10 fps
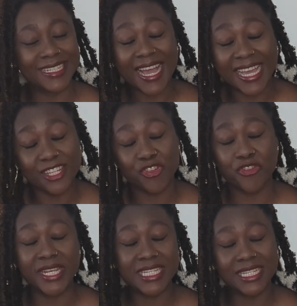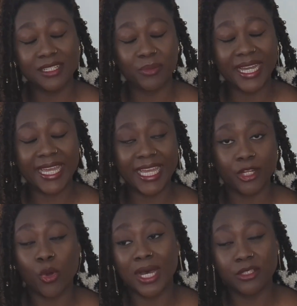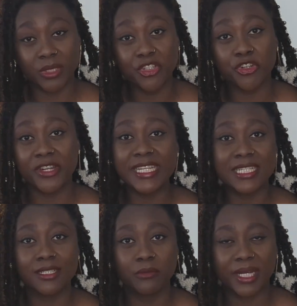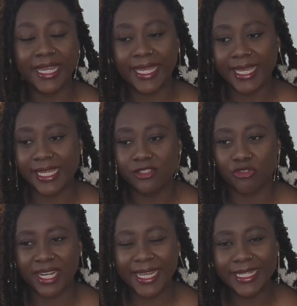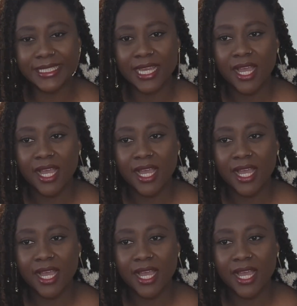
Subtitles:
I had created in my head or had been created in my head, right?